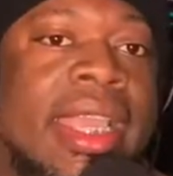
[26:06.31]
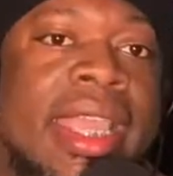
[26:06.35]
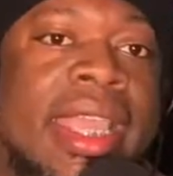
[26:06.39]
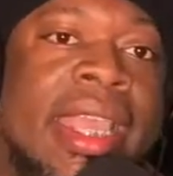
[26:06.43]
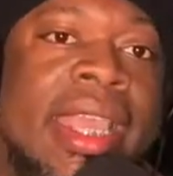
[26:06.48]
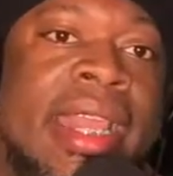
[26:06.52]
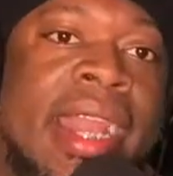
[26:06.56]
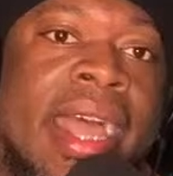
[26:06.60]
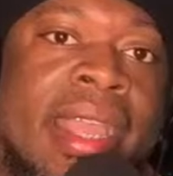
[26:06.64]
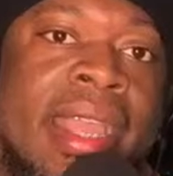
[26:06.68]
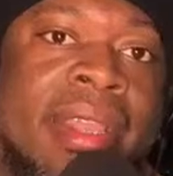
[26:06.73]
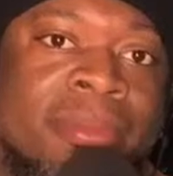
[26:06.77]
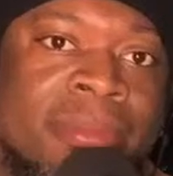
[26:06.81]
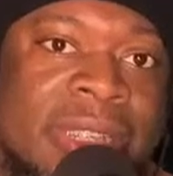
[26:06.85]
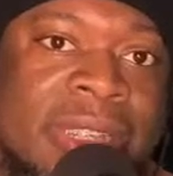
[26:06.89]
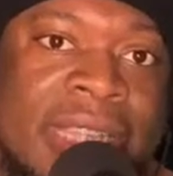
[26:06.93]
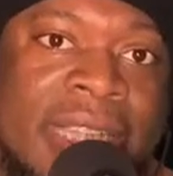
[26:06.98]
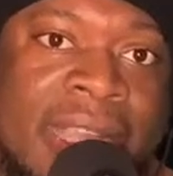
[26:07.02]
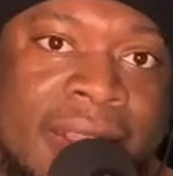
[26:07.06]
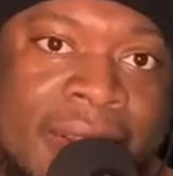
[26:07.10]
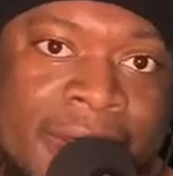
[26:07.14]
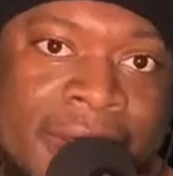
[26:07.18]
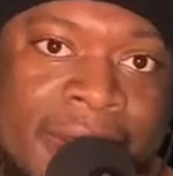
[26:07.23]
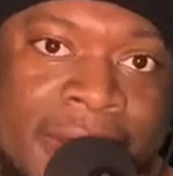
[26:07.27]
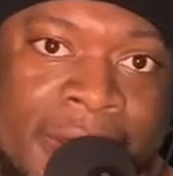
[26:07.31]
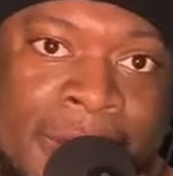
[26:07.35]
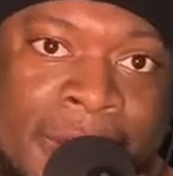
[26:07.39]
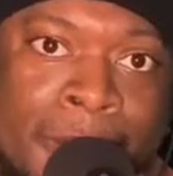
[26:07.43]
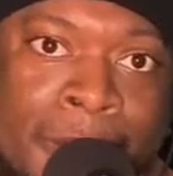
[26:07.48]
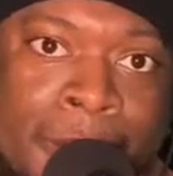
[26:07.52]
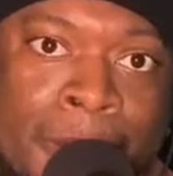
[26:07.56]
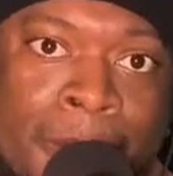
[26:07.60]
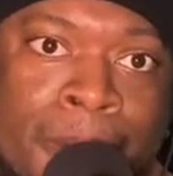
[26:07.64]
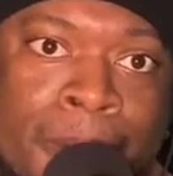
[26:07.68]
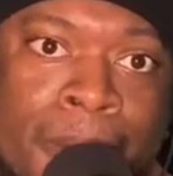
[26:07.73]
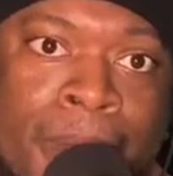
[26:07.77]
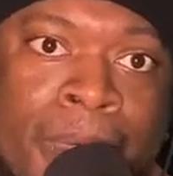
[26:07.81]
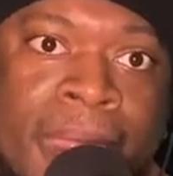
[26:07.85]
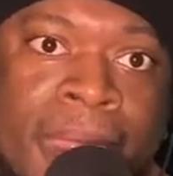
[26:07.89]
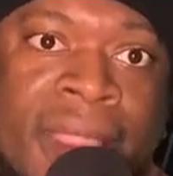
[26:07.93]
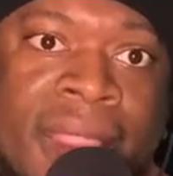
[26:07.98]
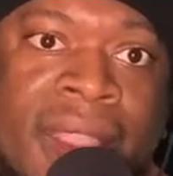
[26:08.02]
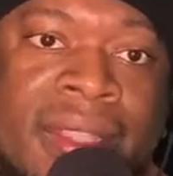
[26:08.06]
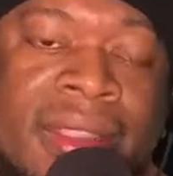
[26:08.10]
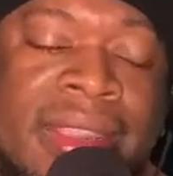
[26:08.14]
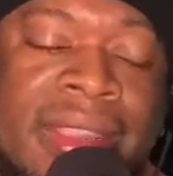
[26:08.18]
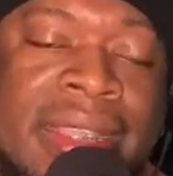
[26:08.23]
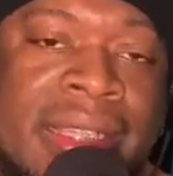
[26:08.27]
And I am telling you,
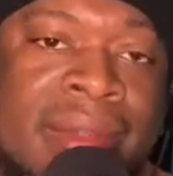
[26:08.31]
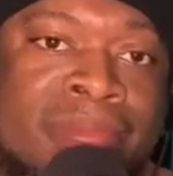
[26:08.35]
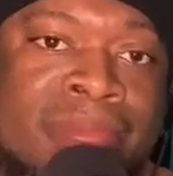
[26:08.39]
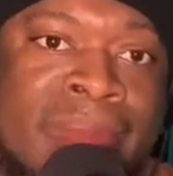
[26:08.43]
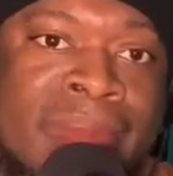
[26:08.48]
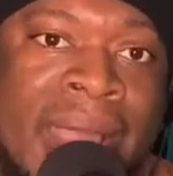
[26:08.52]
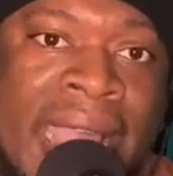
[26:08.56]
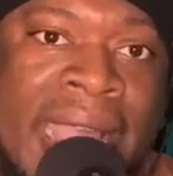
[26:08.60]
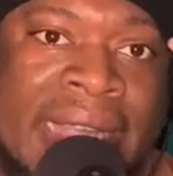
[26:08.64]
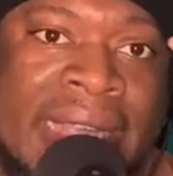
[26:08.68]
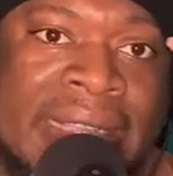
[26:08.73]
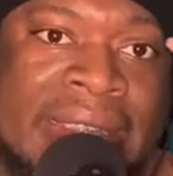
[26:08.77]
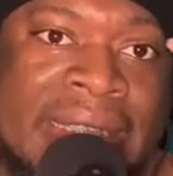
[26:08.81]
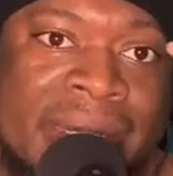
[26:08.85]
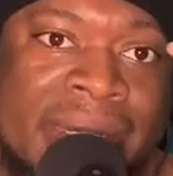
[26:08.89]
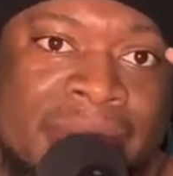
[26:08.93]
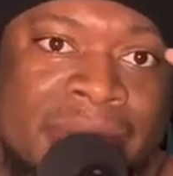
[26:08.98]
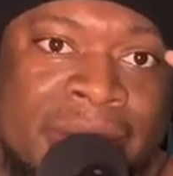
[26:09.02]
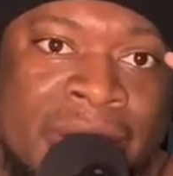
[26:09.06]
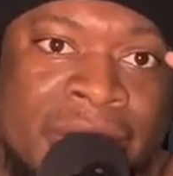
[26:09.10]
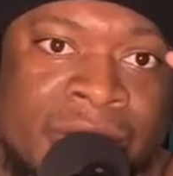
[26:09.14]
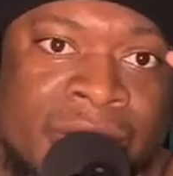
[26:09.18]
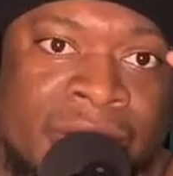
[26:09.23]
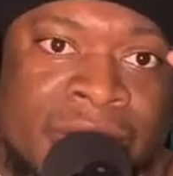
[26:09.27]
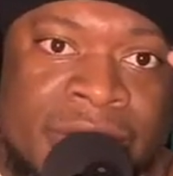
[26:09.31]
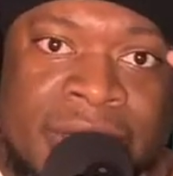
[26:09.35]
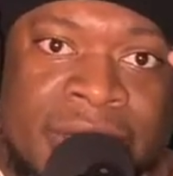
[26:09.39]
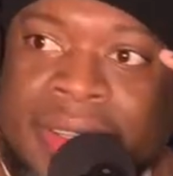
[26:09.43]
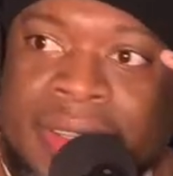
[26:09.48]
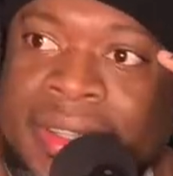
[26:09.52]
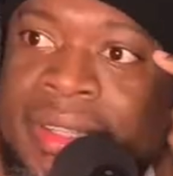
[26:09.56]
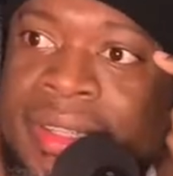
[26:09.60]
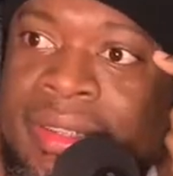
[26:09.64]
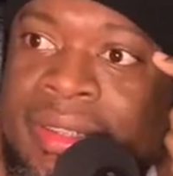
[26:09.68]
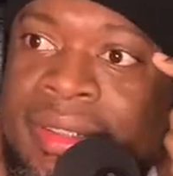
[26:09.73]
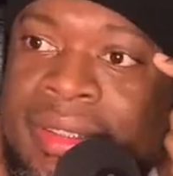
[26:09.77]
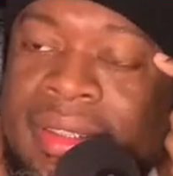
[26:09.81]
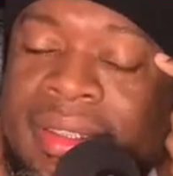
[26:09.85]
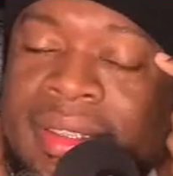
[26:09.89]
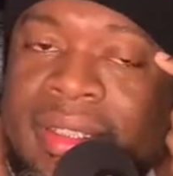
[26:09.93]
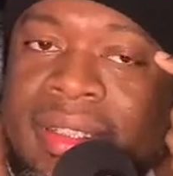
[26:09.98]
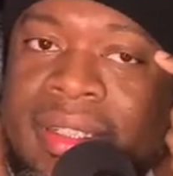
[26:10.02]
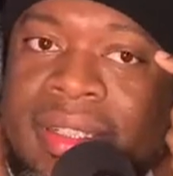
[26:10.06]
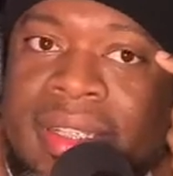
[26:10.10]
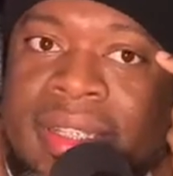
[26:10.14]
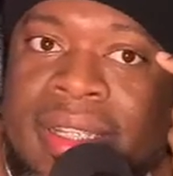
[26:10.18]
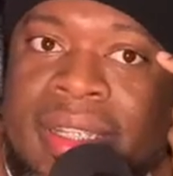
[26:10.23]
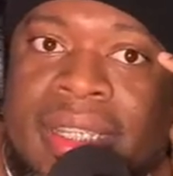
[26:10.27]
the mass hypnosis
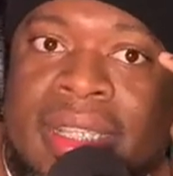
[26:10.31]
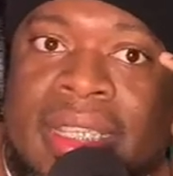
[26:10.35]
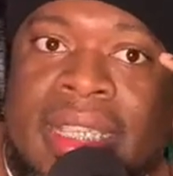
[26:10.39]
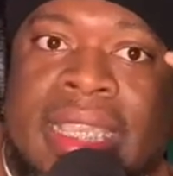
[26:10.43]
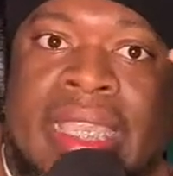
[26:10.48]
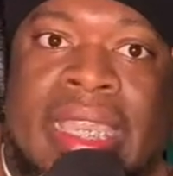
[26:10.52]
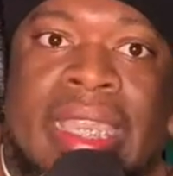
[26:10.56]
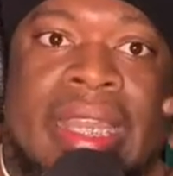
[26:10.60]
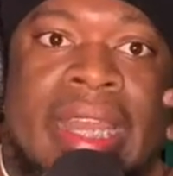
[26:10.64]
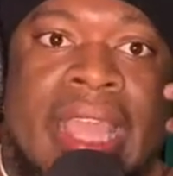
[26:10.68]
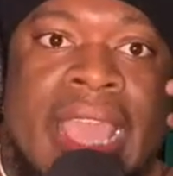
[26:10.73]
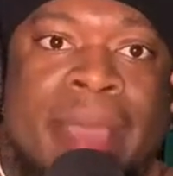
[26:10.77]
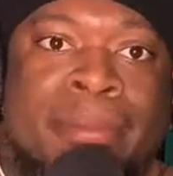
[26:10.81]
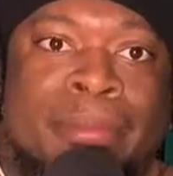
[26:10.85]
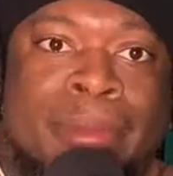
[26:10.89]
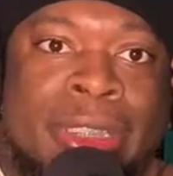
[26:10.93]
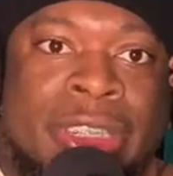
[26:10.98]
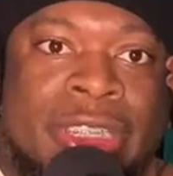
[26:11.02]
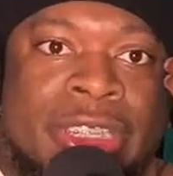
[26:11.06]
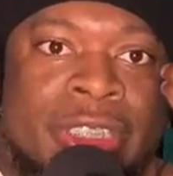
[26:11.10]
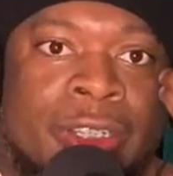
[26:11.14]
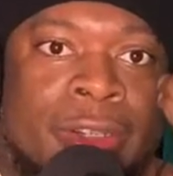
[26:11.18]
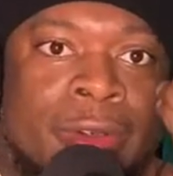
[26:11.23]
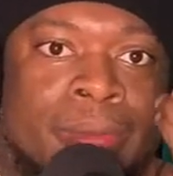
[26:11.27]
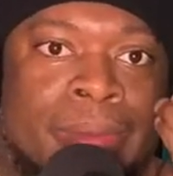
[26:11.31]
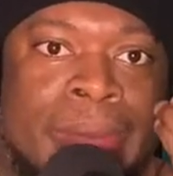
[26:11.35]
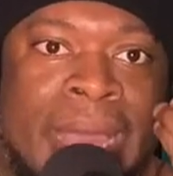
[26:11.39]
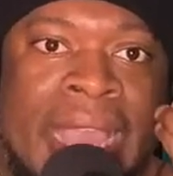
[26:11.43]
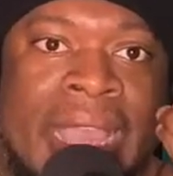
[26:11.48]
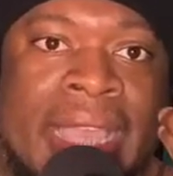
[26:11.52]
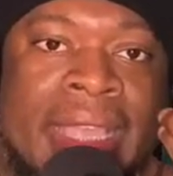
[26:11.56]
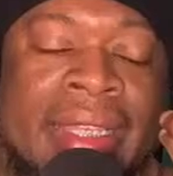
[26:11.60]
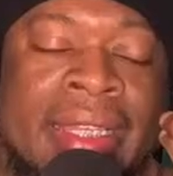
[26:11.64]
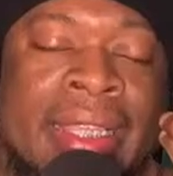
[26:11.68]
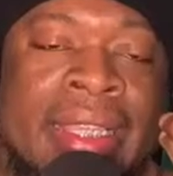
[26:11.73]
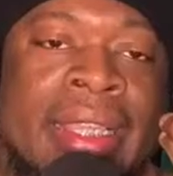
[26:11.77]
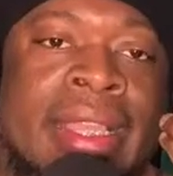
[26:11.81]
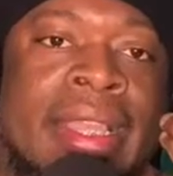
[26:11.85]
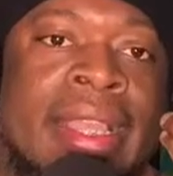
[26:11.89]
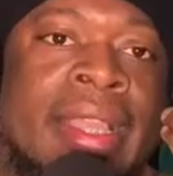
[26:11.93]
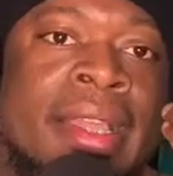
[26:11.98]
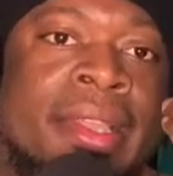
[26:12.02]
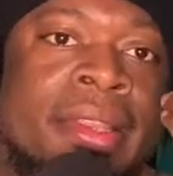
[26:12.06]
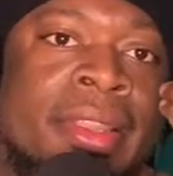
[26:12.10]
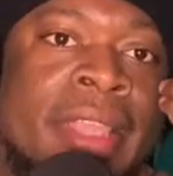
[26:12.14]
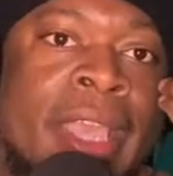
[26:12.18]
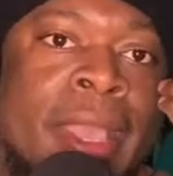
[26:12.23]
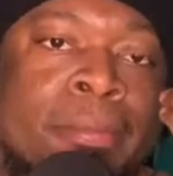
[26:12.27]
can happen so badly
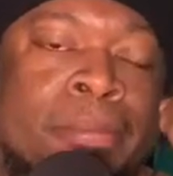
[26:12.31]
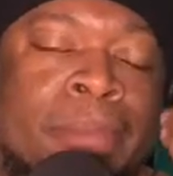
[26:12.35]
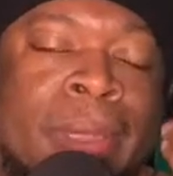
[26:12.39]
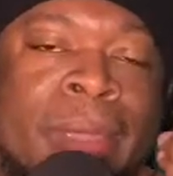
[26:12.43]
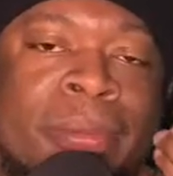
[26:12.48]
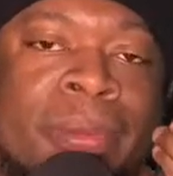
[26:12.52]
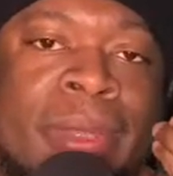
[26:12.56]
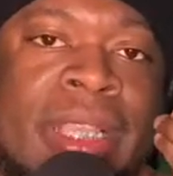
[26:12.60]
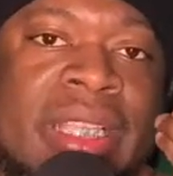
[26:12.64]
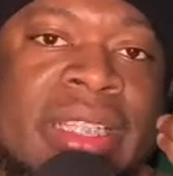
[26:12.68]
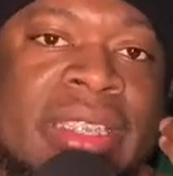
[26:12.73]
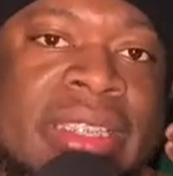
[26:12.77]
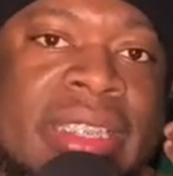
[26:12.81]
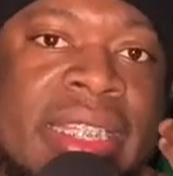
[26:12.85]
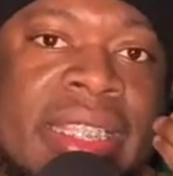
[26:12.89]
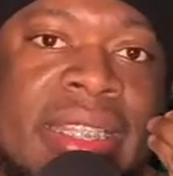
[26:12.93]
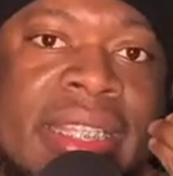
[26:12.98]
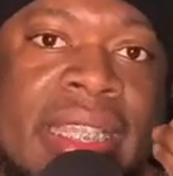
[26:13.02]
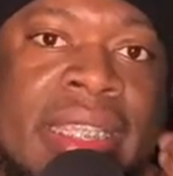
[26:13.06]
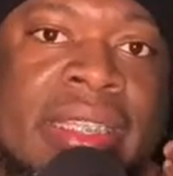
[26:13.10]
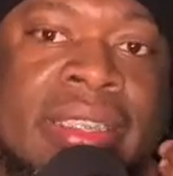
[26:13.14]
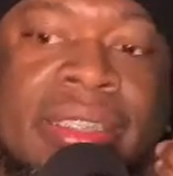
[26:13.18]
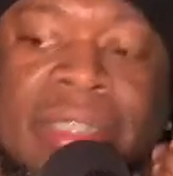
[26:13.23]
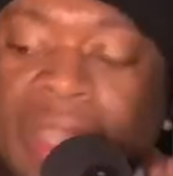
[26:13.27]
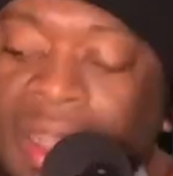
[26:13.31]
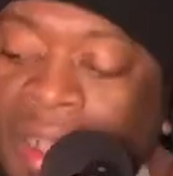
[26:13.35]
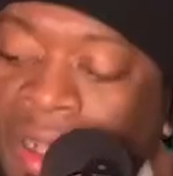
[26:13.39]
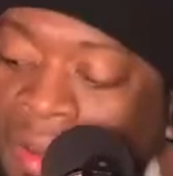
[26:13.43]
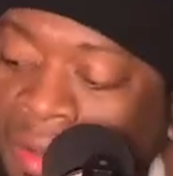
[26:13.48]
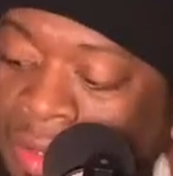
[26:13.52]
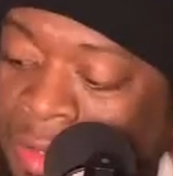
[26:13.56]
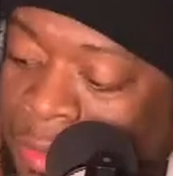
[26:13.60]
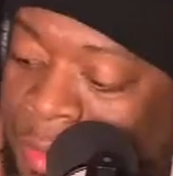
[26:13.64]
that people can see things all